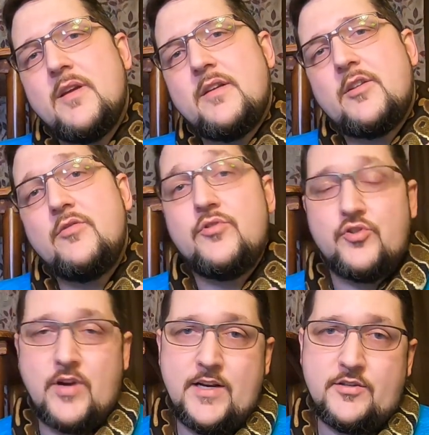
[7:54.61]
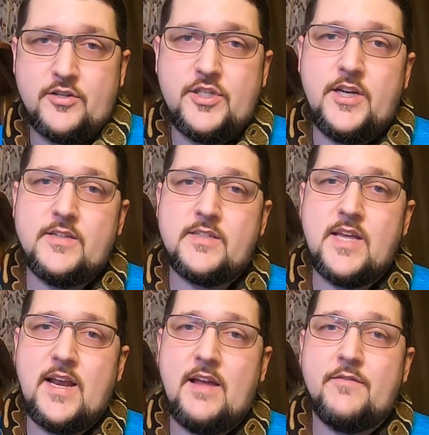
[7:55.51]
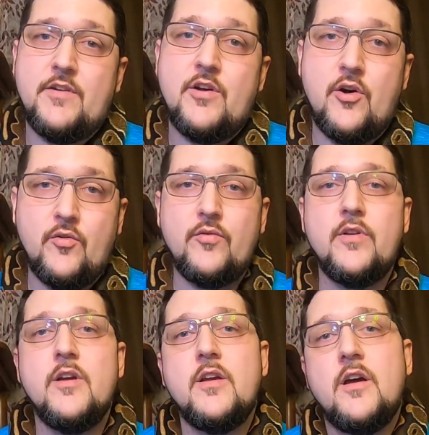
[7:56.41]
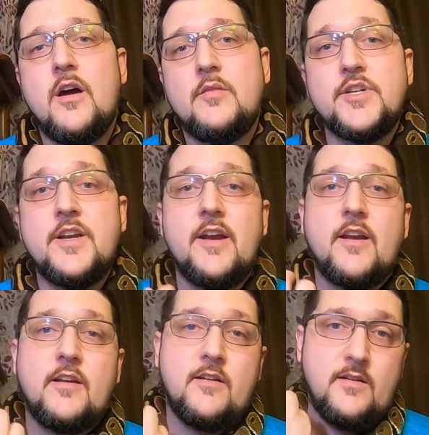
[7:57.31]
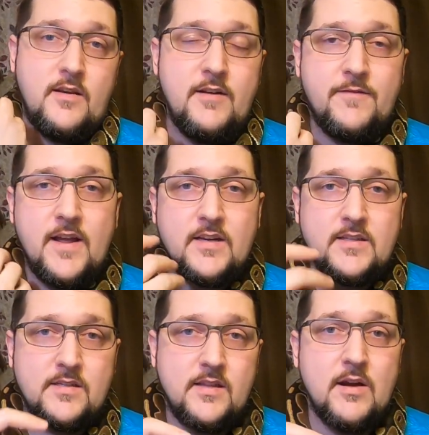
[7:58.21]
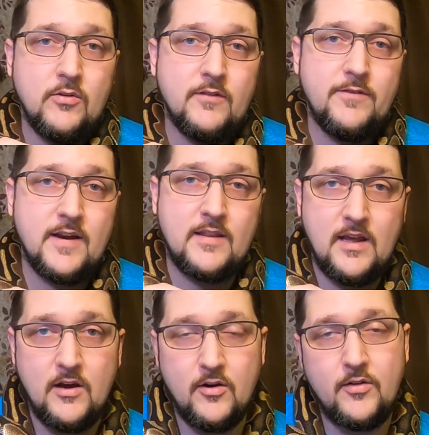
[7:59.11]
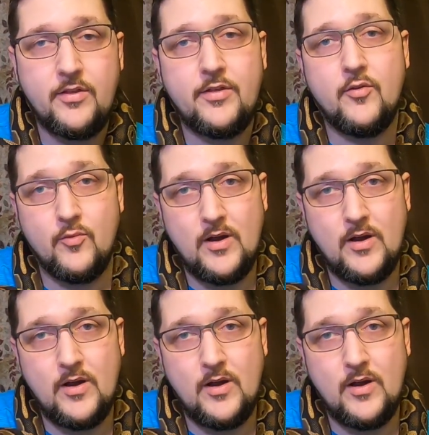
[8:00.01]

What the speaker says: include traits or genes that have known genetic defects that will affect the health or